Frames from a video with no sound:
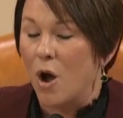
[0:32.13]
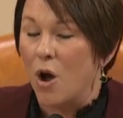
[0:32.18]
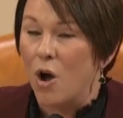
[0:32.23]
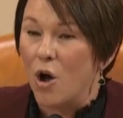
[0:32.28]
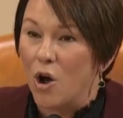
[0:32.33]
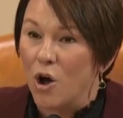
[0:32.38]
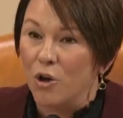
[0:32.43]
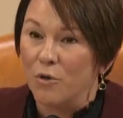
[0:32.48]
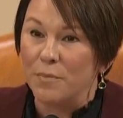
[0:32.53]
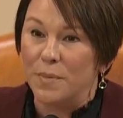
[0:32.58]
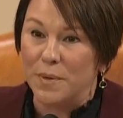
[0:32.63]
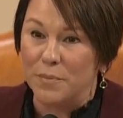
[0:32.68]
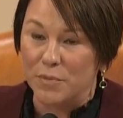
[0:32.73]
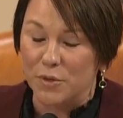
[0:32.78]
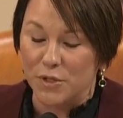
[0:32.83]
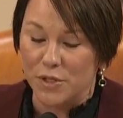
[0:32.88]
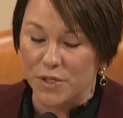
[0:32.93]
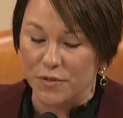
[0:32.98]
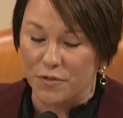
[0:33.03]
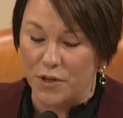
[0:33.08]
All
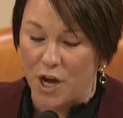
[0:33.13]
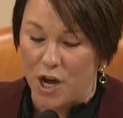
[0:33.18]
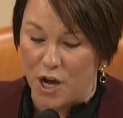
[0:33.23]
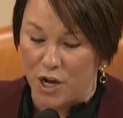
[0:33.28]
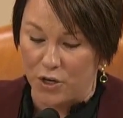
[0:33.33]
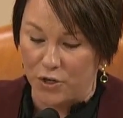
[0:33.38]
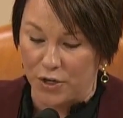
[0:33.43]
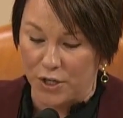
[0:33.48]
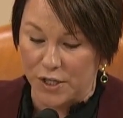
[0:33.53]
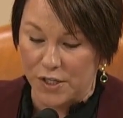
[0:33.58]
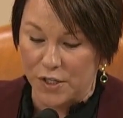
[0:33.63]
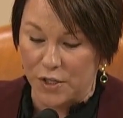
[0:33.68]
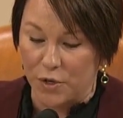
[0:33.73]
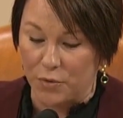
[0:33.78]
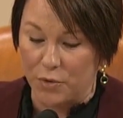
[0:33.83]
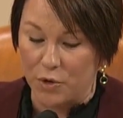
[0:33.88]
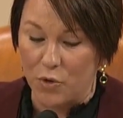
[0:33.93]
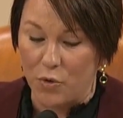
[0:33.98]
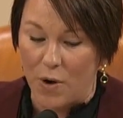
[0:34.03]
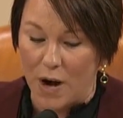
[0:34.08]
members of Congress are
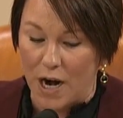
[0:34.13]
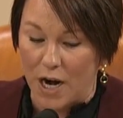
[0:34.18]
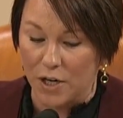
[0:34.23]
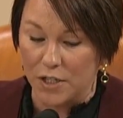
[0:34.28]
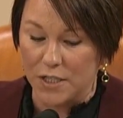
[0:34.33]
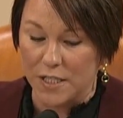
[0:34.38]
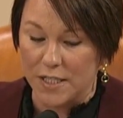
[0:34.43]
required